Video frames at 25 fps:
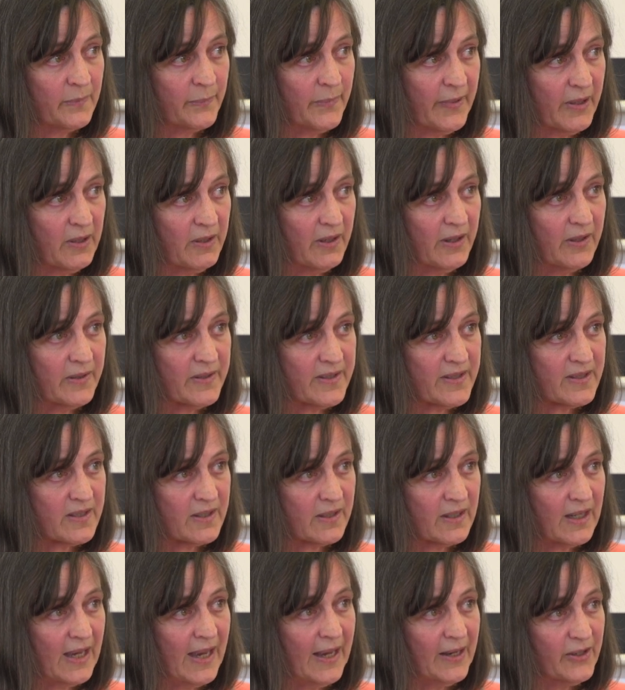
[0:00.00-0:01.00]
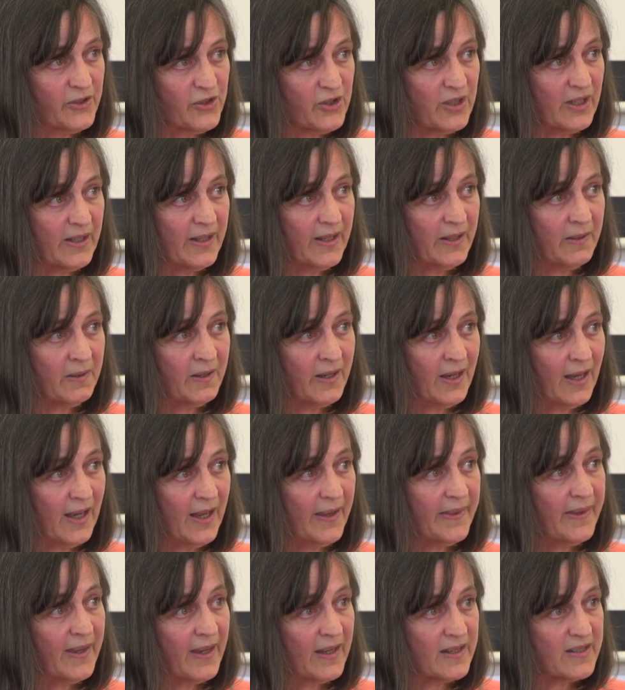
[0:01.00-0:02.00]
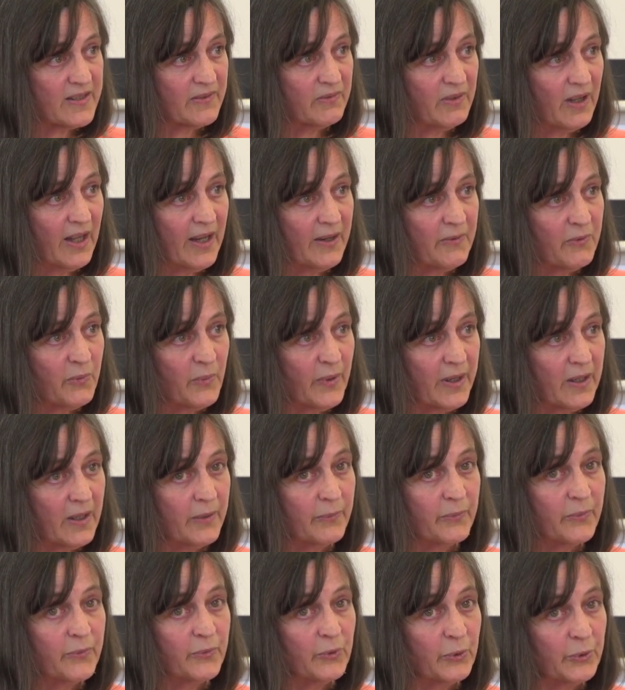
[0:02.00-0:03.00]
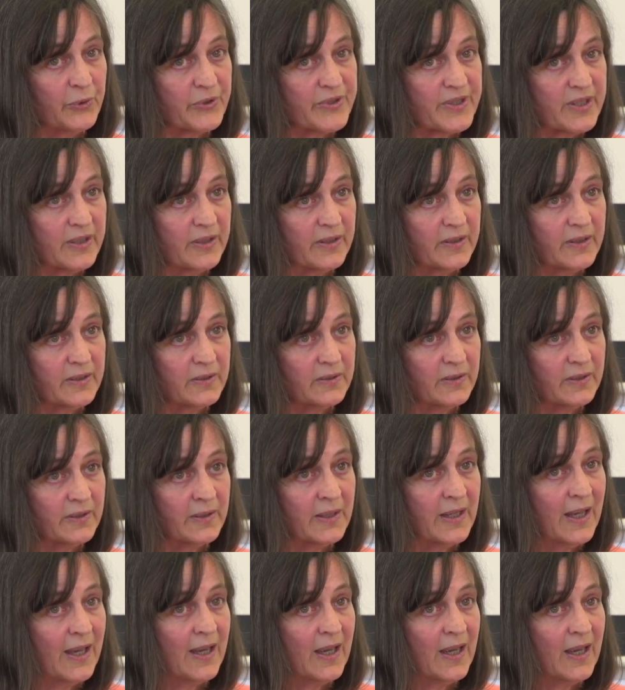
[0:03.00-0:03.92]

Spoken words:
because actually at the end of life we come full circle,